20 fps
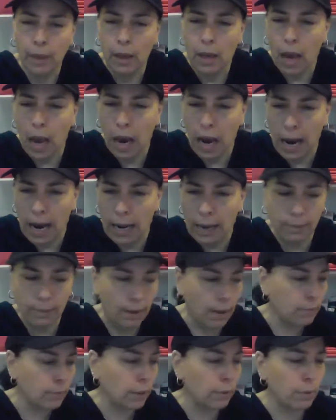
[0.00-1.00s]
I'm
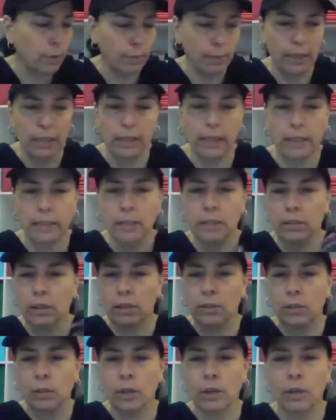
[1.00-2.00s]
going to put my glasses
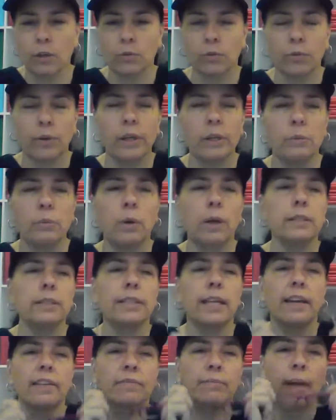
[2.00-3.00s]
on so I could read what
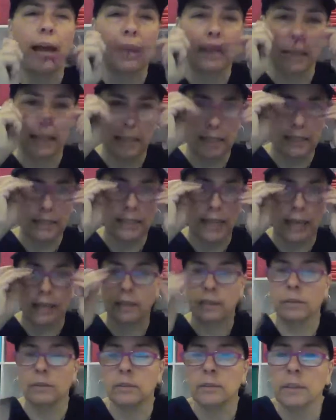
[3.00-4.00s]
Dave Mackey is
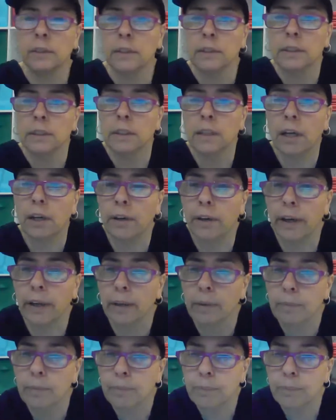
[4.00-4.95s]
saying. All right.